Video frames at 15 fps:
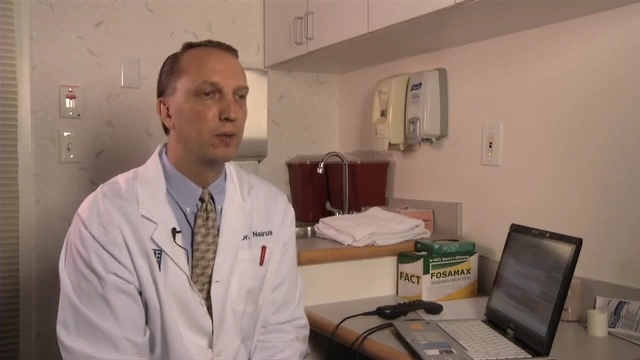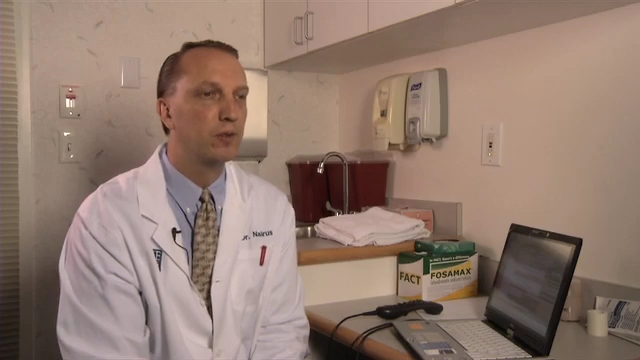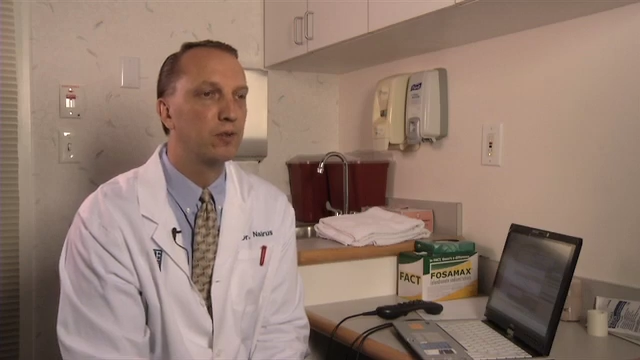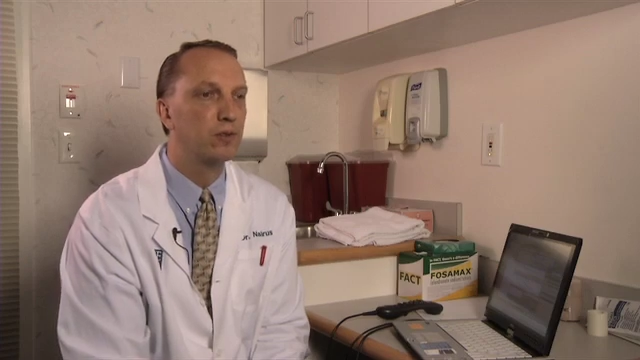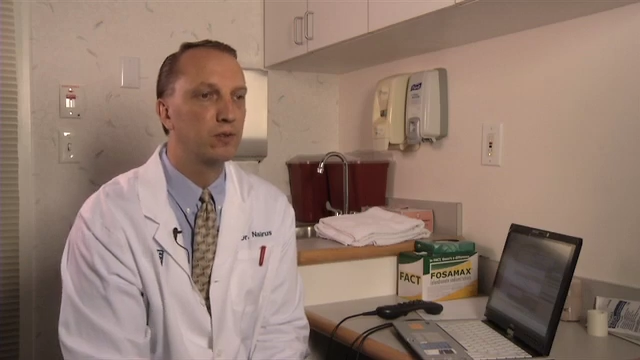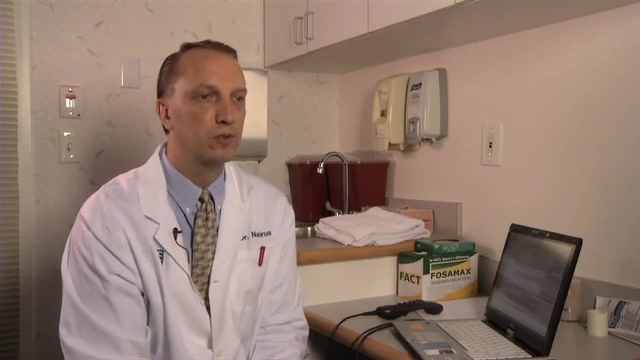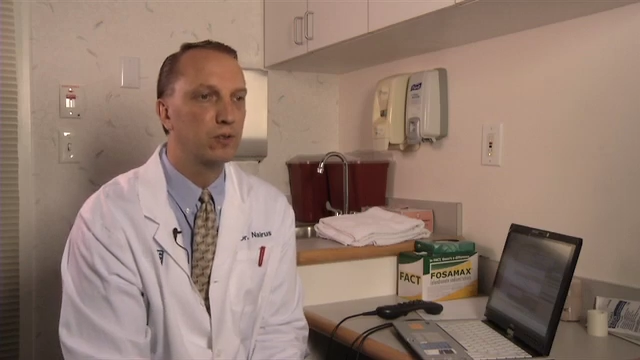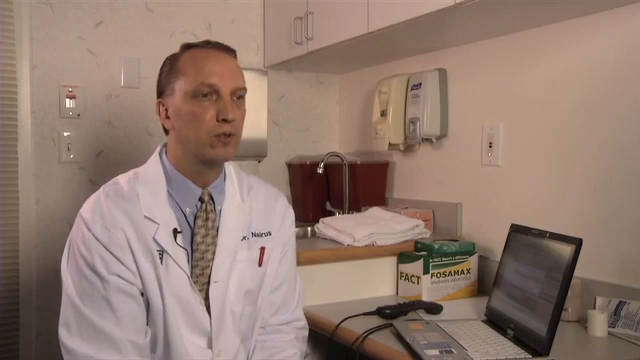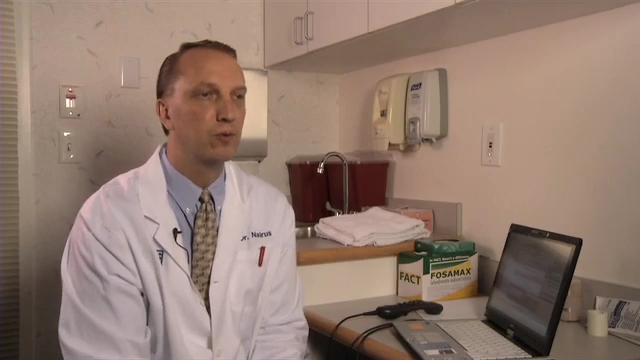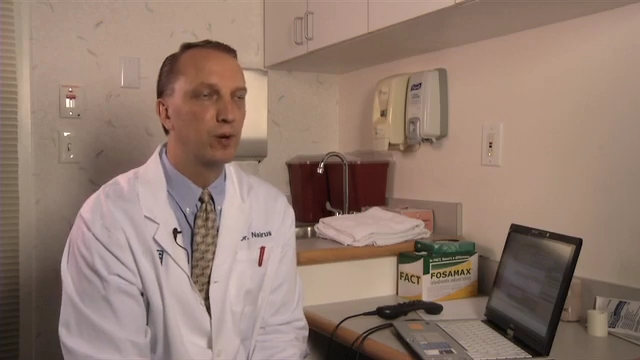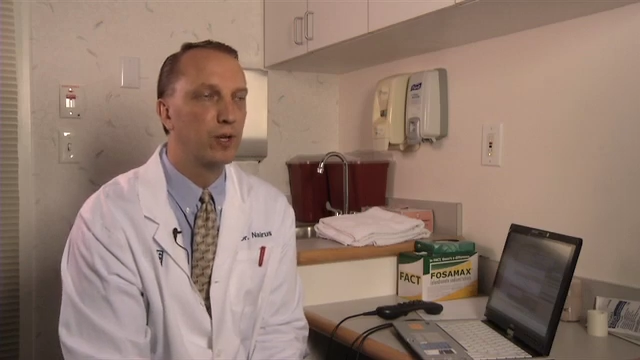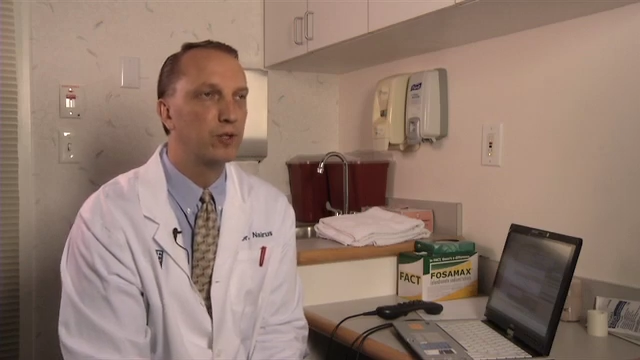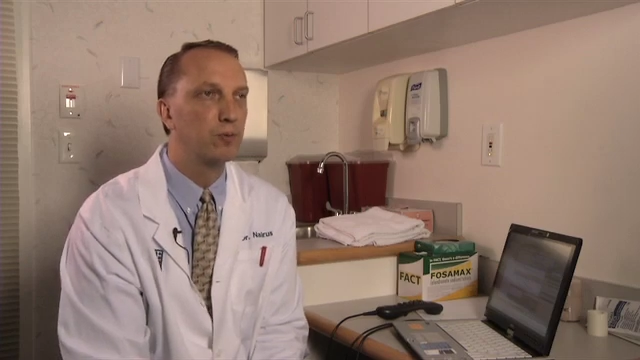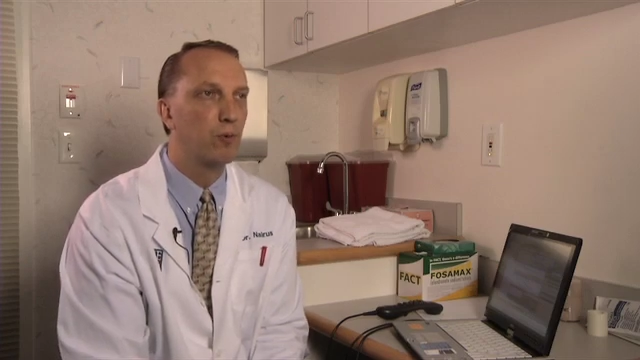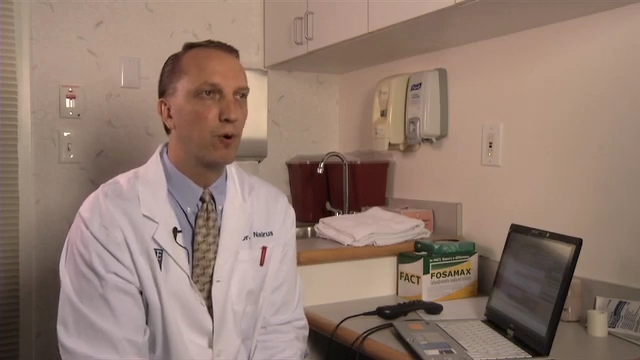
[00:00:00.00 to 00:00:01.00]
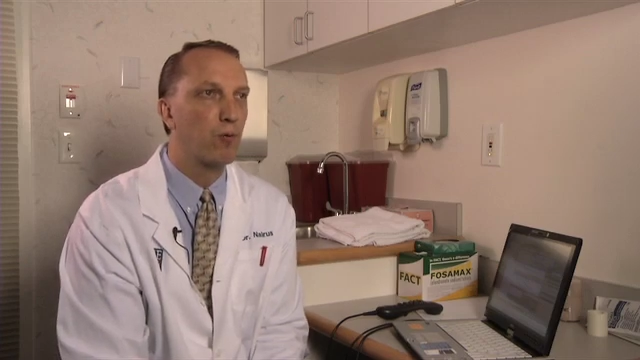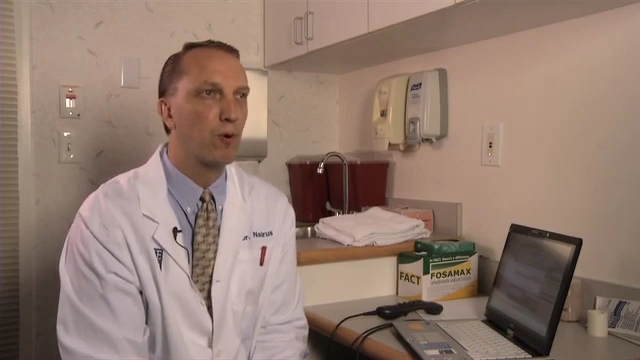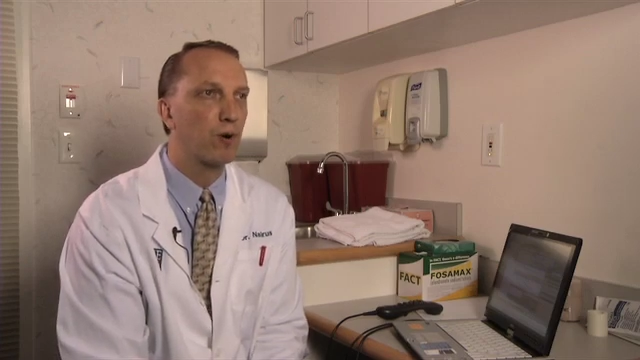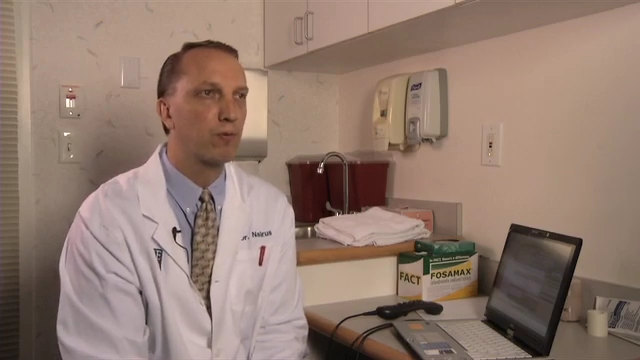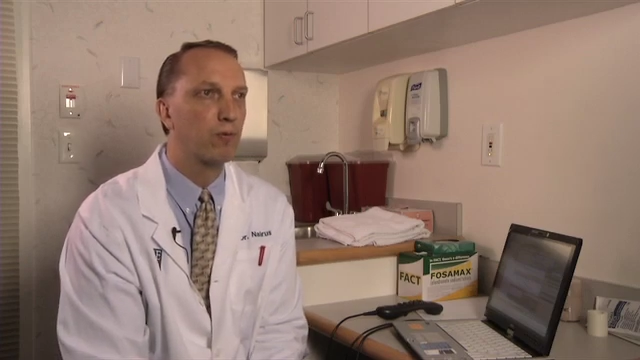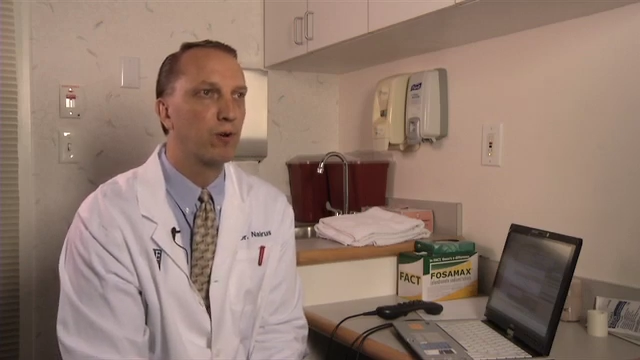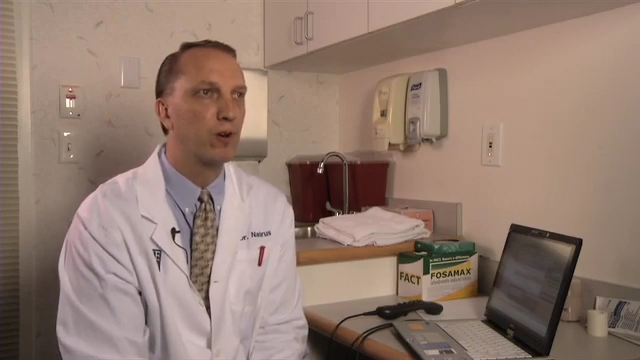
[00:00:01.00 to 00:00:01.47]
It creates more
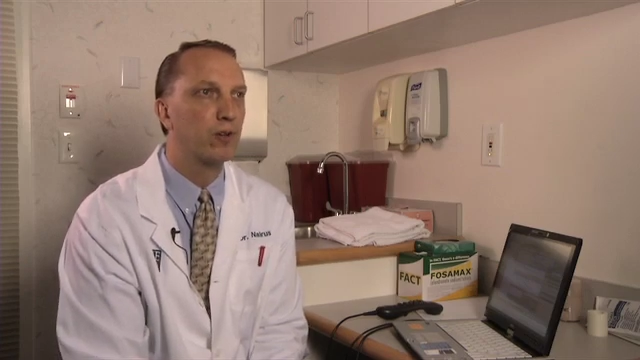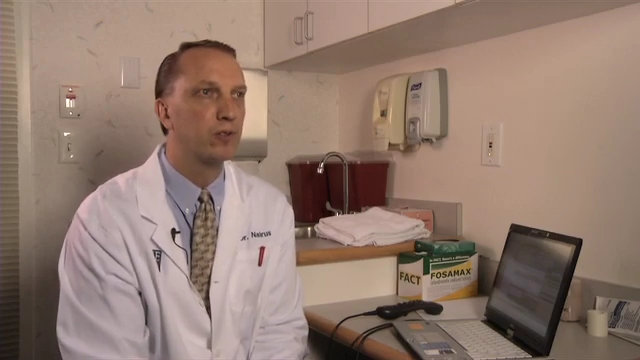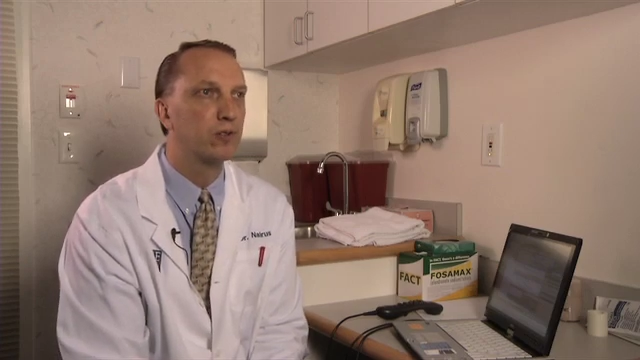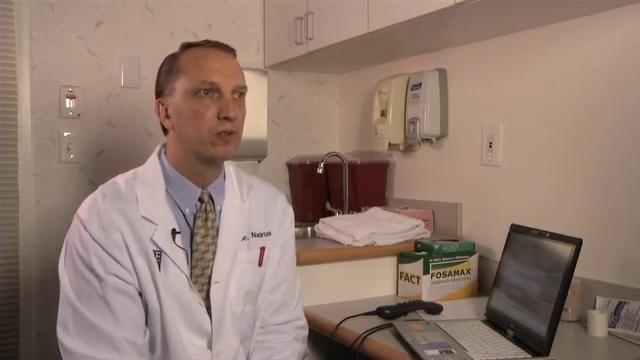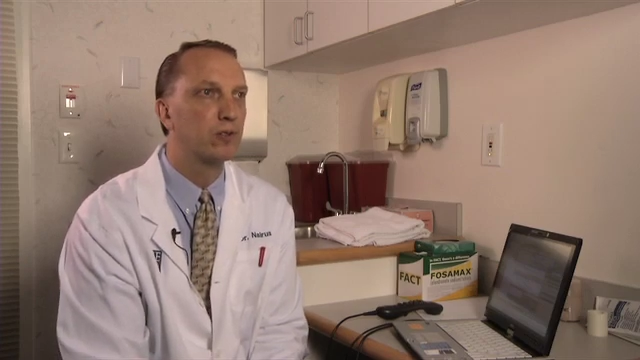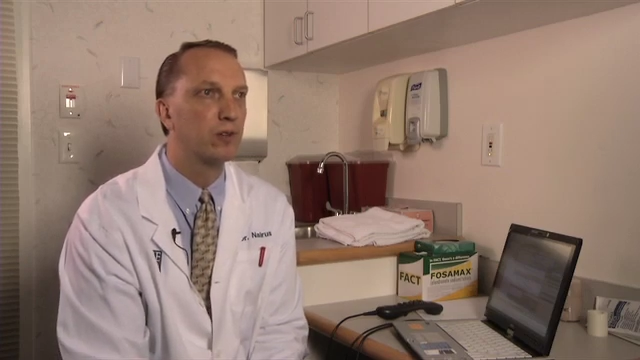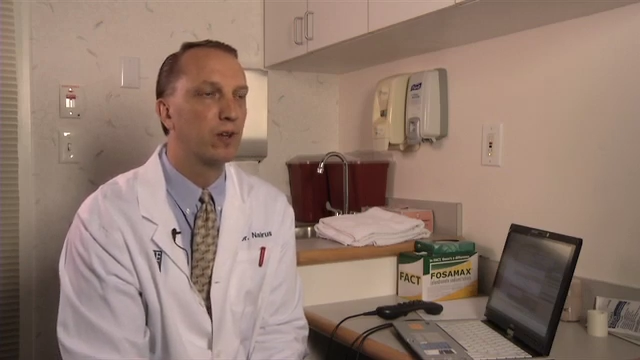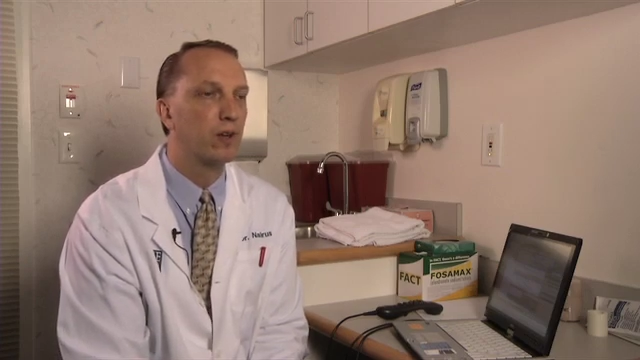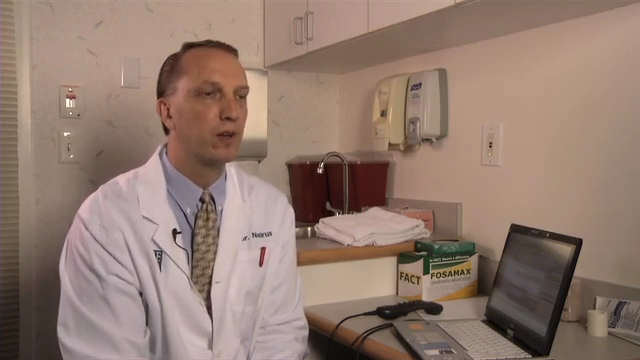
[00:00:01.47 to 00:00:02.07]
work for us.